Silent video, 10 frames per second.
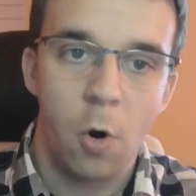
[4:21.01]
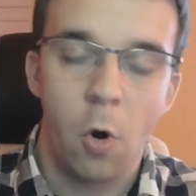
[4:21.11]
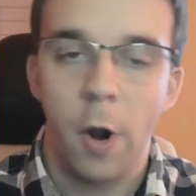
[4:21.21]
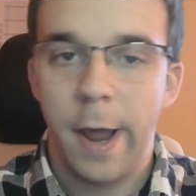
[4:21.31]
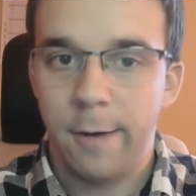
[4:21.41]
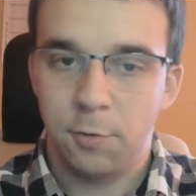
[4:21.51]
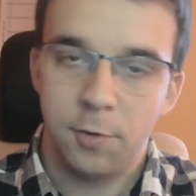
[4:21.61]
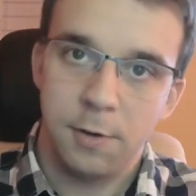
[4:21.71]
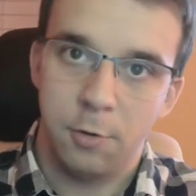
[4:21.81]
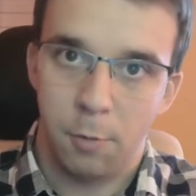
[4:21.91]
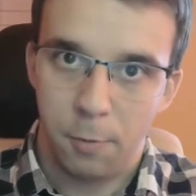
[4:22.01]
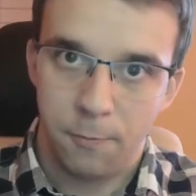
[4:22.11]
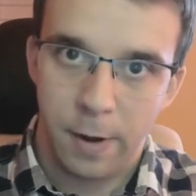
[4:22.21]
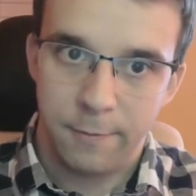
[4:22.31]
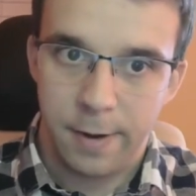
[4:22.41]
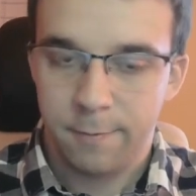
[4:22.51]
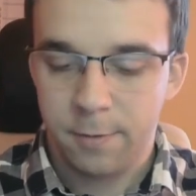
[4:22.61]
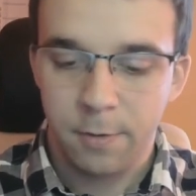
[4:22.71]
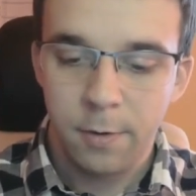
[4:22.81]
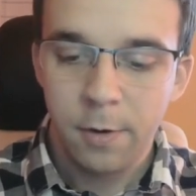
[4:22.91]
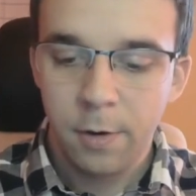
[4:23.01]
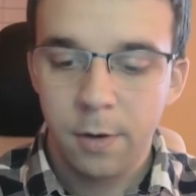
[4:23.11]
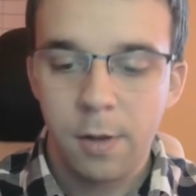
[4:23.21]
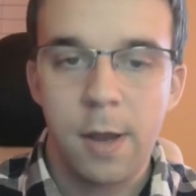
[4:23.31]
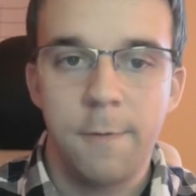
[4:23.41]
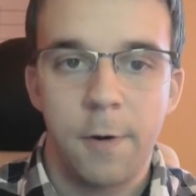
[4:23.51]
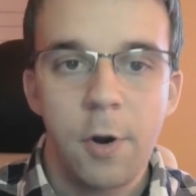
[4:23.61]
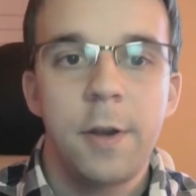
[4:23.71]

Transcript: or I have to say 0.5f. And if I run